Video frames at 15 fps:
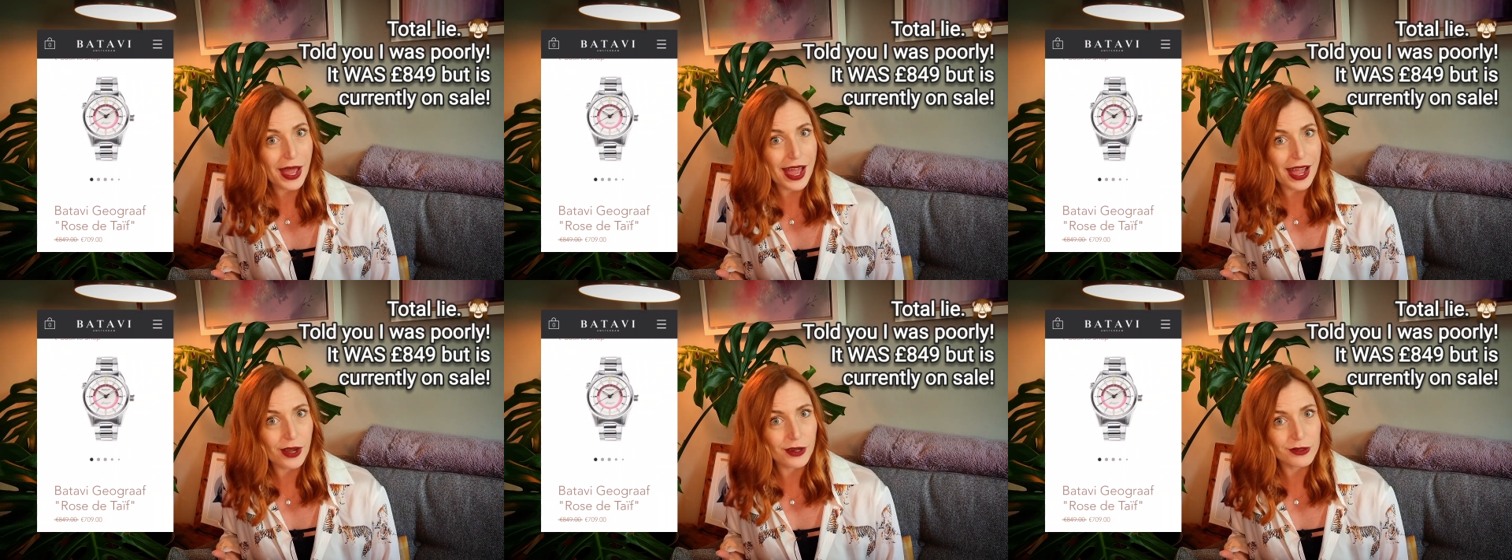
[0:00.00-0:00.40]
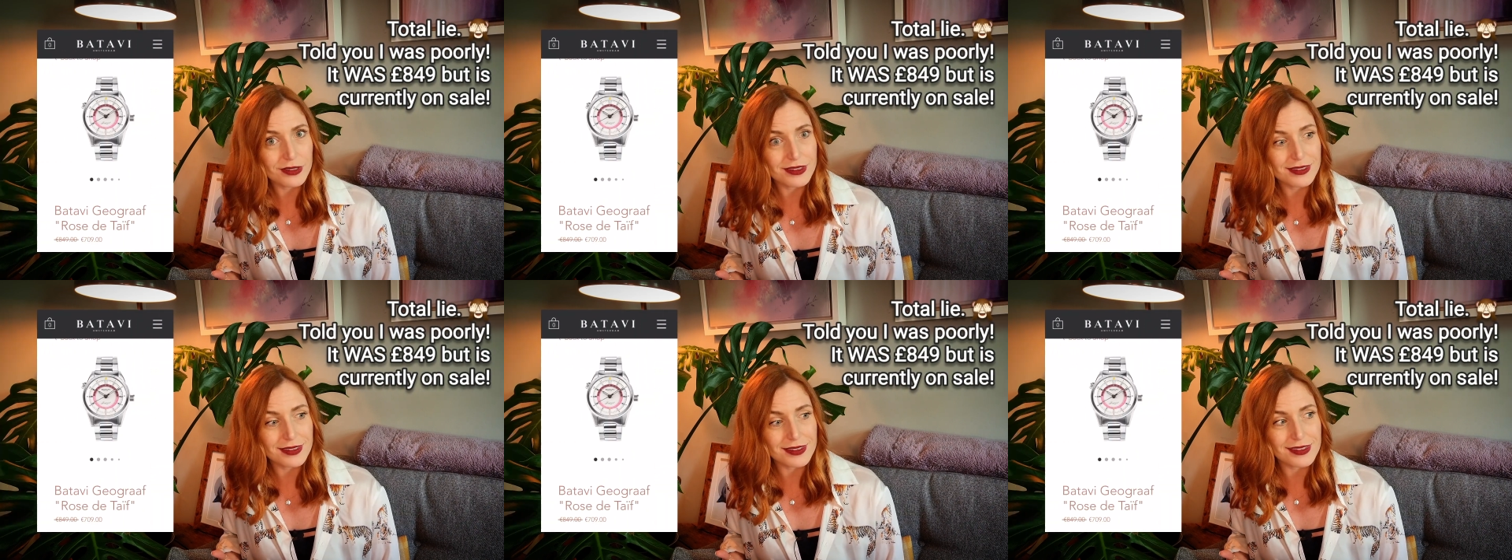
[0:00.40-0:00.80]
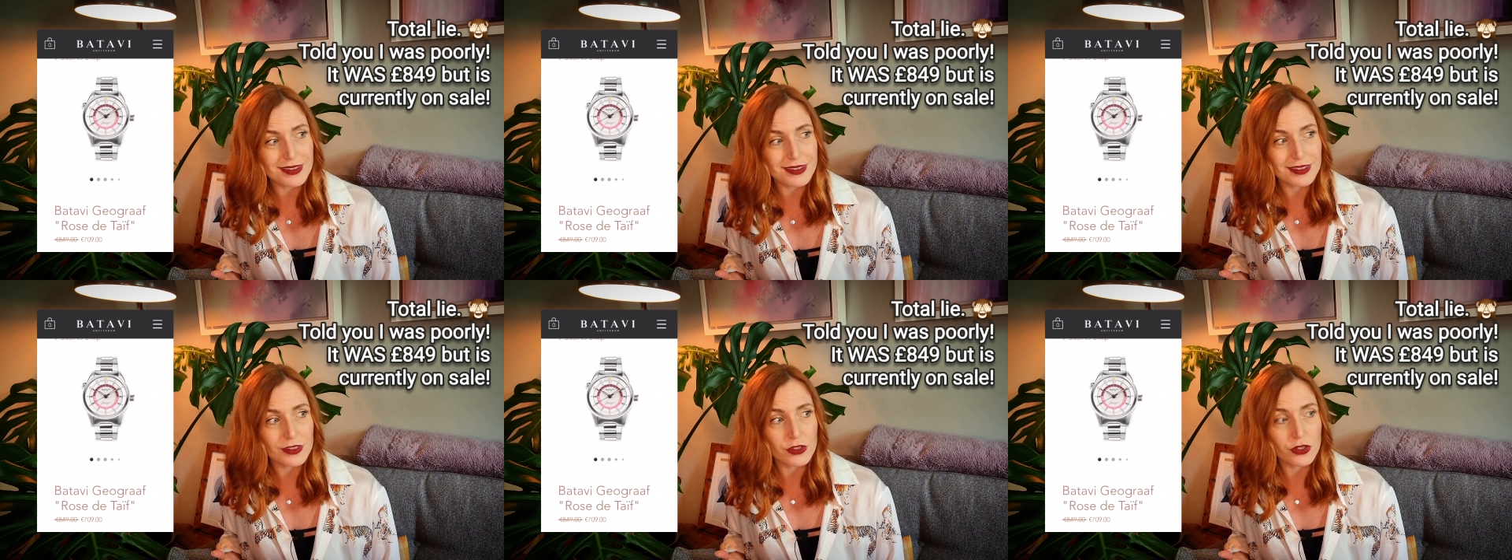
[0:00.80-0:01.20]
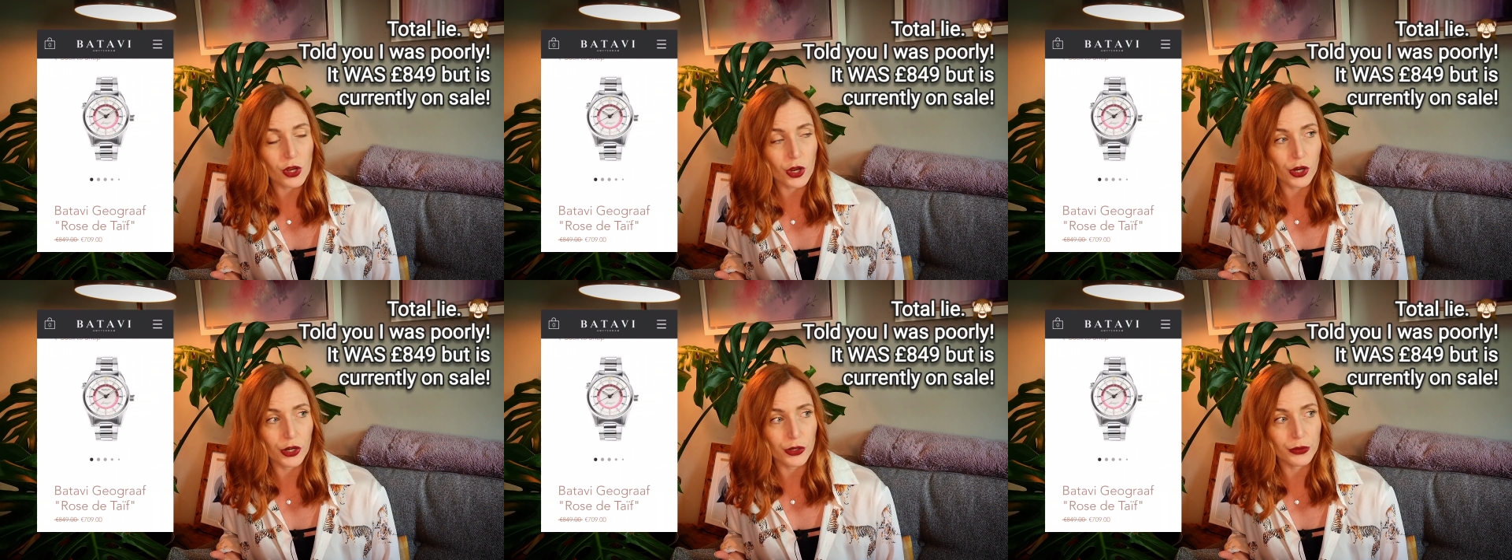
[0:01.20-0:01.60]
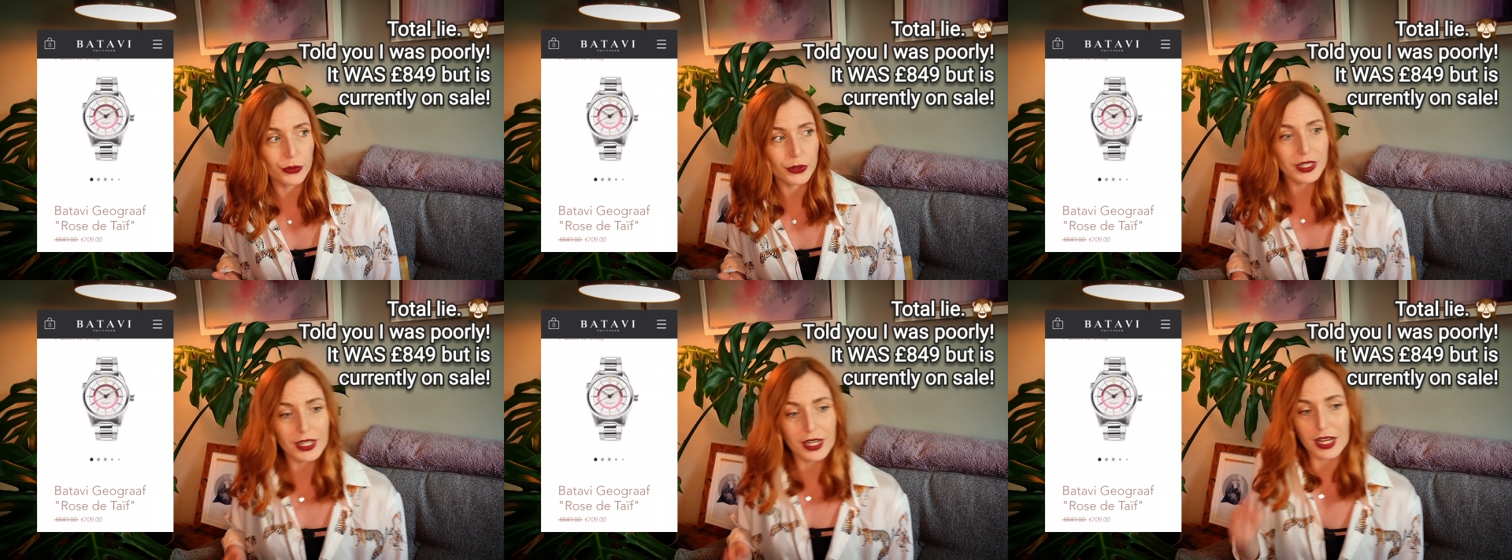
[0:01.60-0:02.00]
pounds.
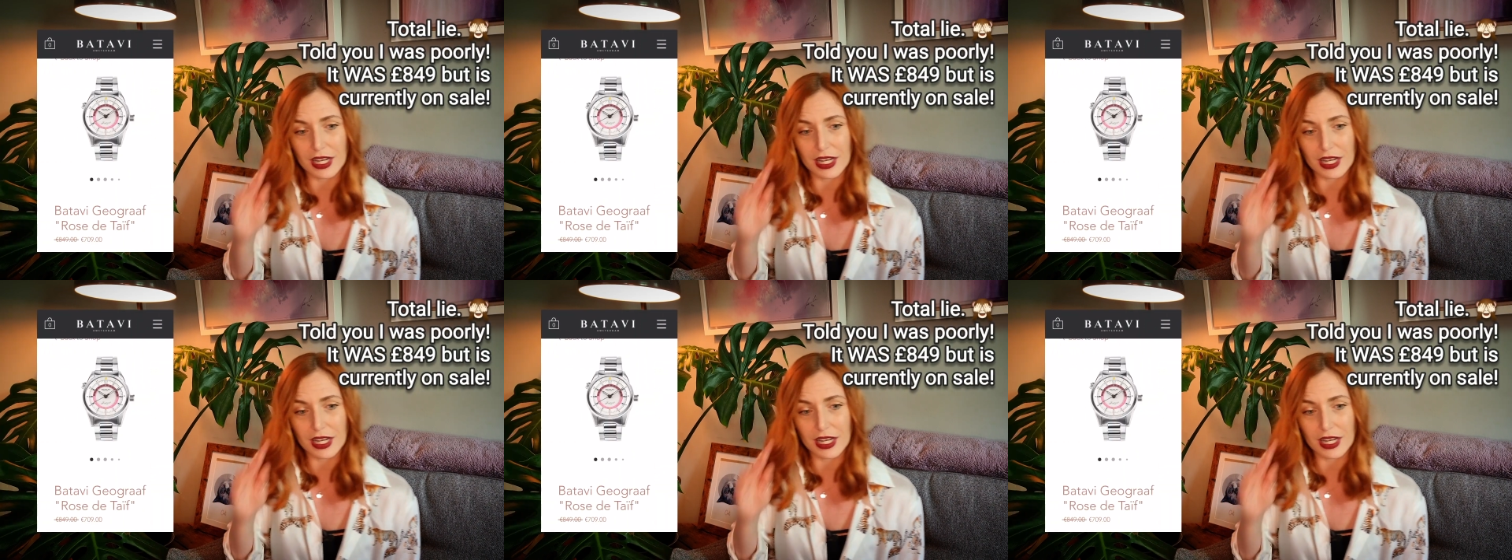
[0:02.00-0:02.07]
So